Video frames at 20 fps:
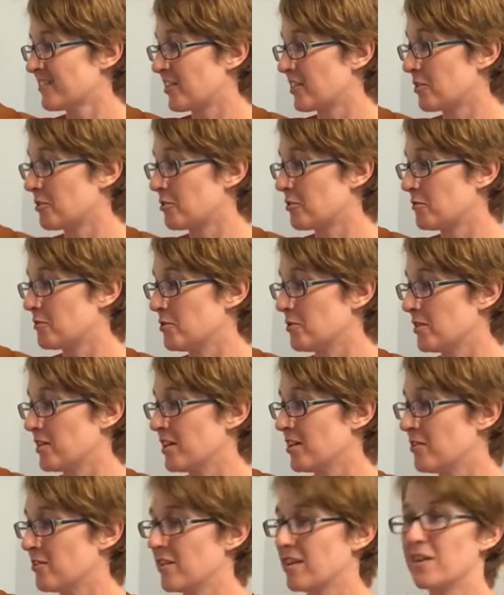I don't know if you can
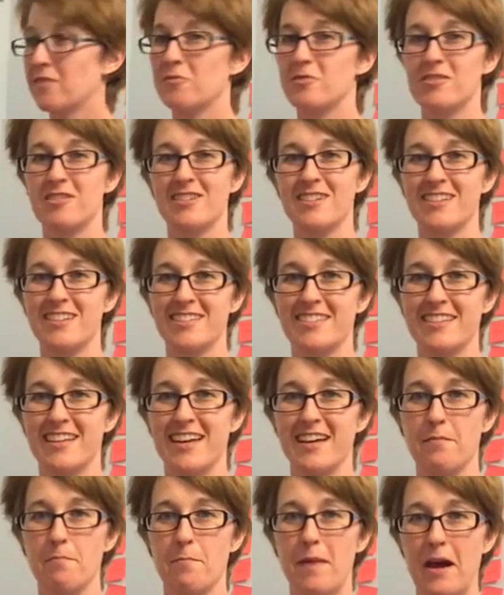hear that when she does
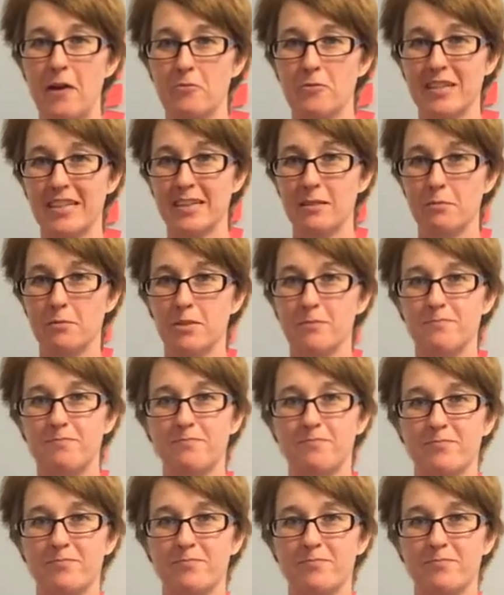that pounding, but